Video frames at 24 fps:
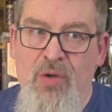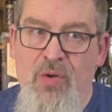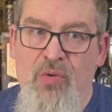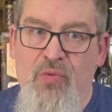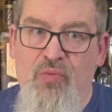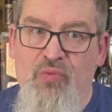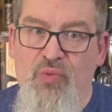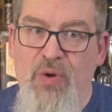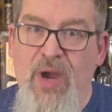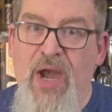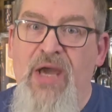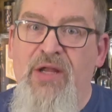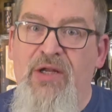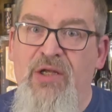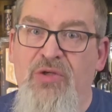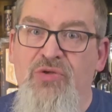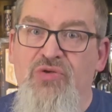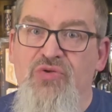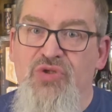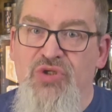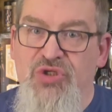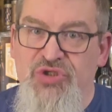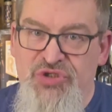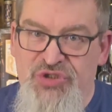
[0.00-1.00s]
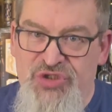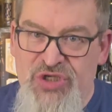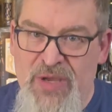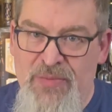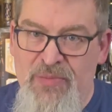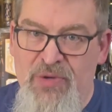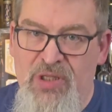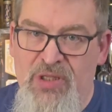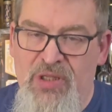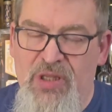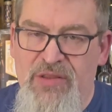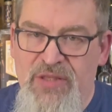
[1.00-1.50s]
ride under the
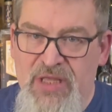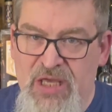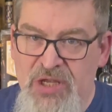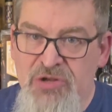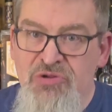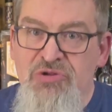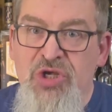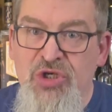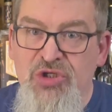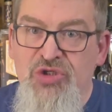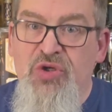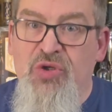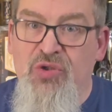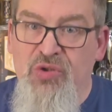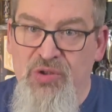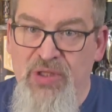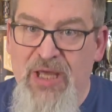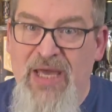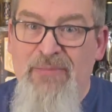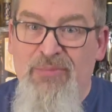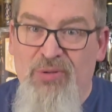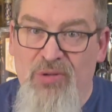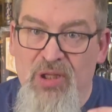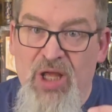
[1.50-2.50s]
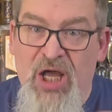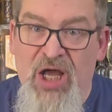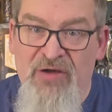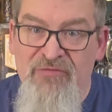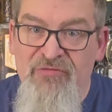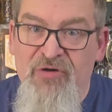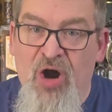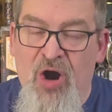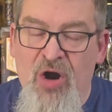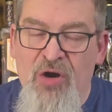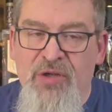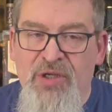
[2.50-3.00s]
initial label
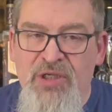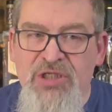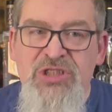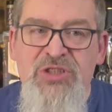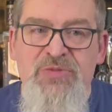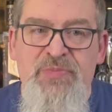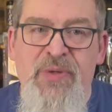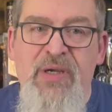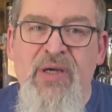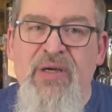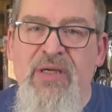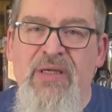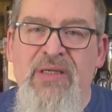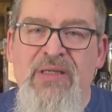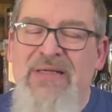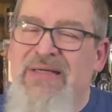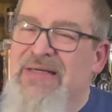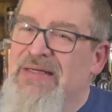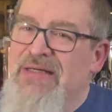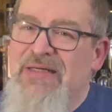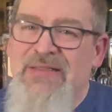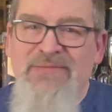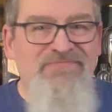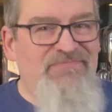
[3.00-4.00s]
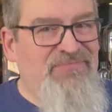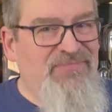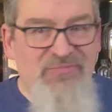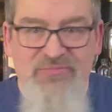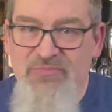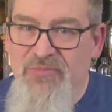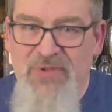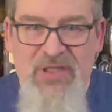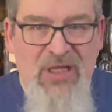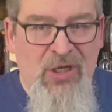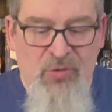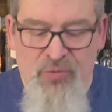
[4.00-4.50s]
of Arctic Spirit,
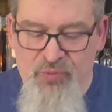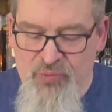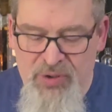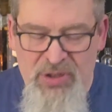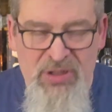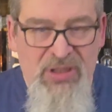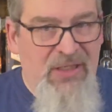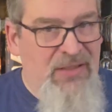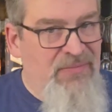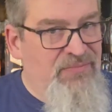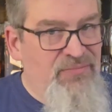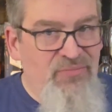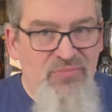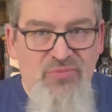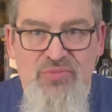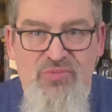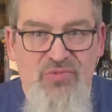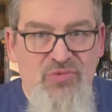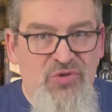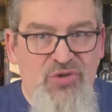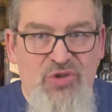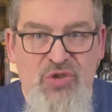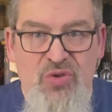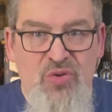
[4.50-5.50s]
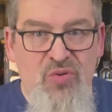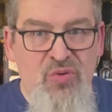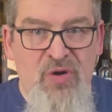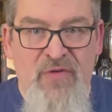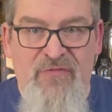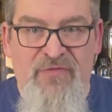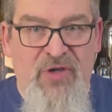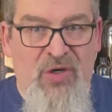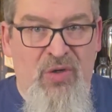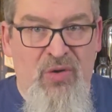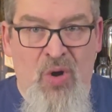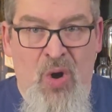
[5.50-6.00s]
they're really two
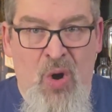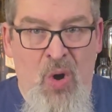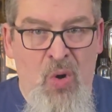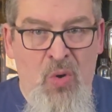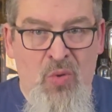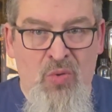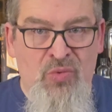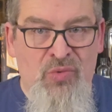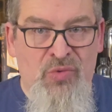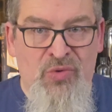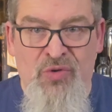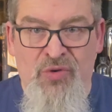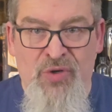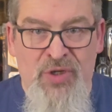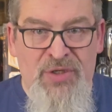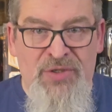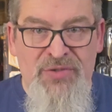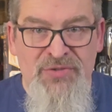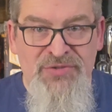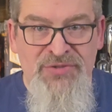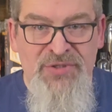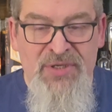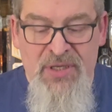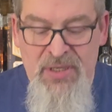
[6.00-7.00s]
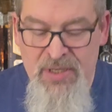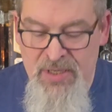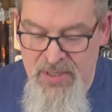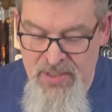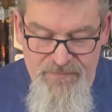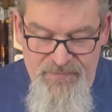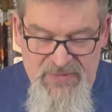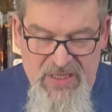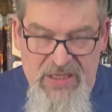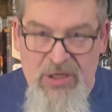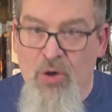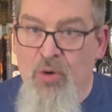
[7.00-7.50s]
of their own critters.
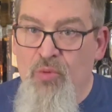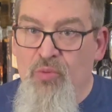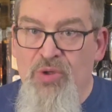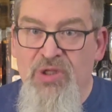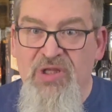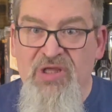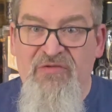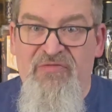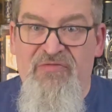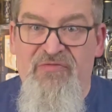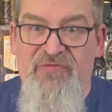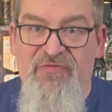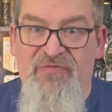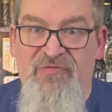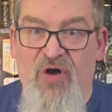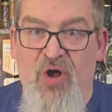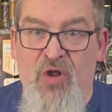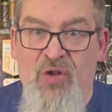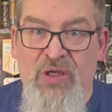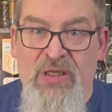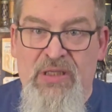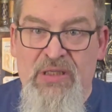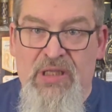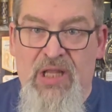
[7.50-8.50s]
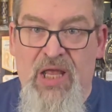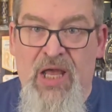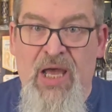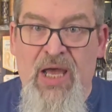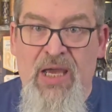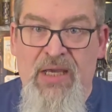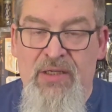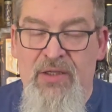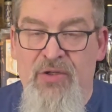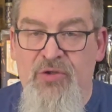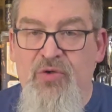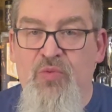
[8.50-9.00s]
They don't really fall in
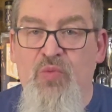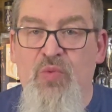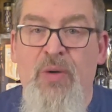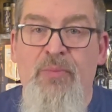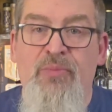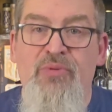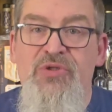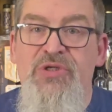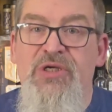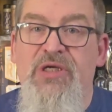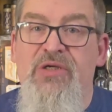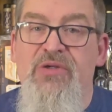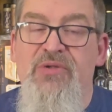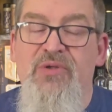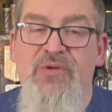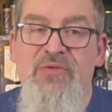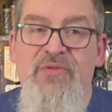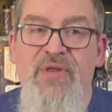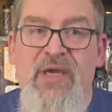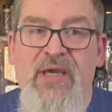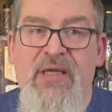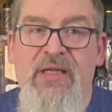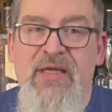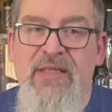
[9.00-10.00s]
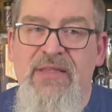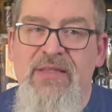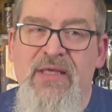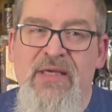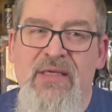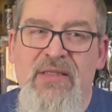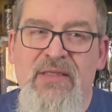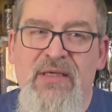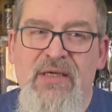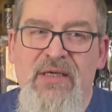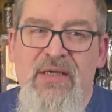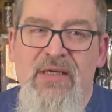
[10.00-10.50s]
line under one particular thing, and I
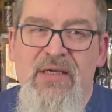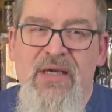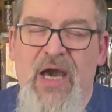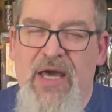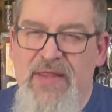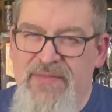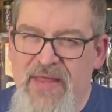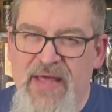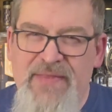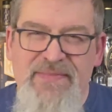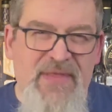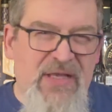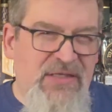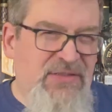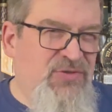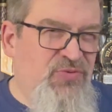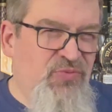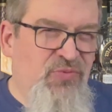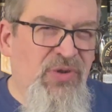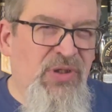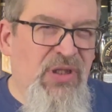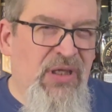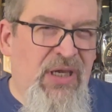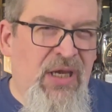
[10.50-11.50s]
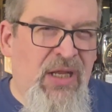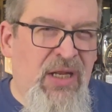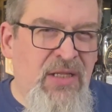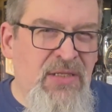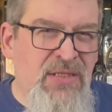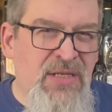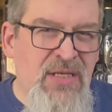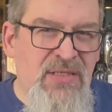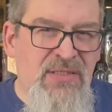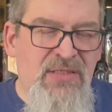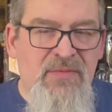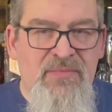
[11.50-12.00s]
think that's really kind of
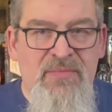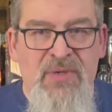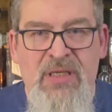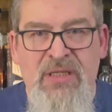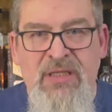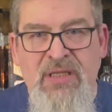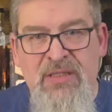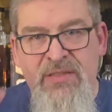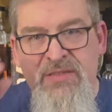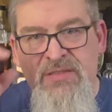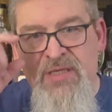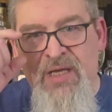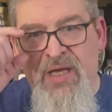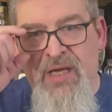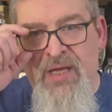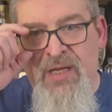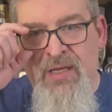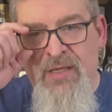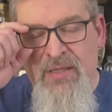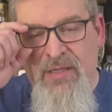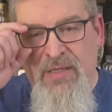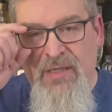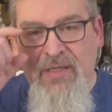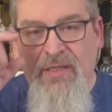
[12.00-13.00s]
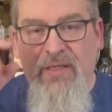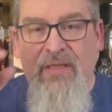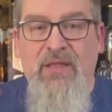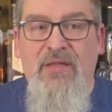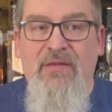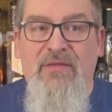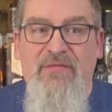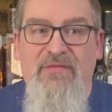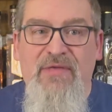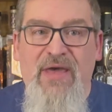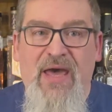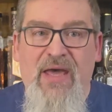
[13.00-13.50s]
neat to me, that
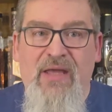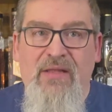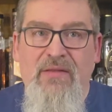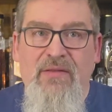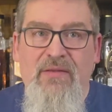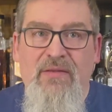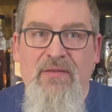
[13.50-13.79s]
that